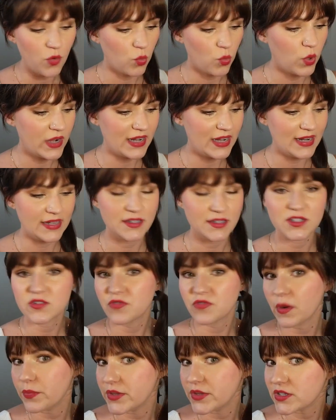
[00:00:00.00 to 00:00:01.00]
what it is
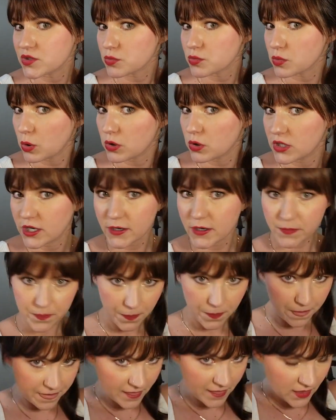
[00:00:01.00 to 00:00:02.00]
from this roller.
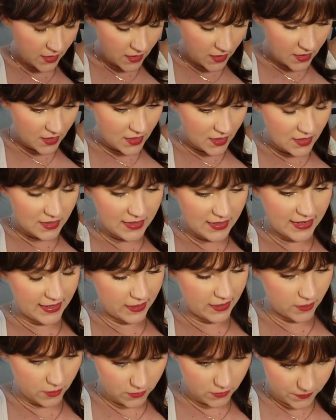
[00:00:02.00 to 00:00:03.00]

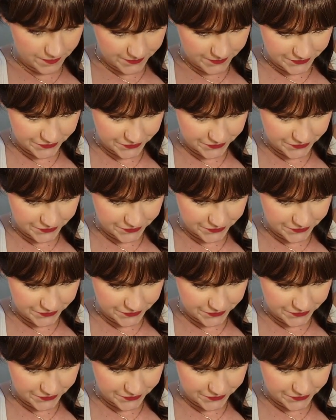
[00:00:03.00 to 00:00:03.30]
Now,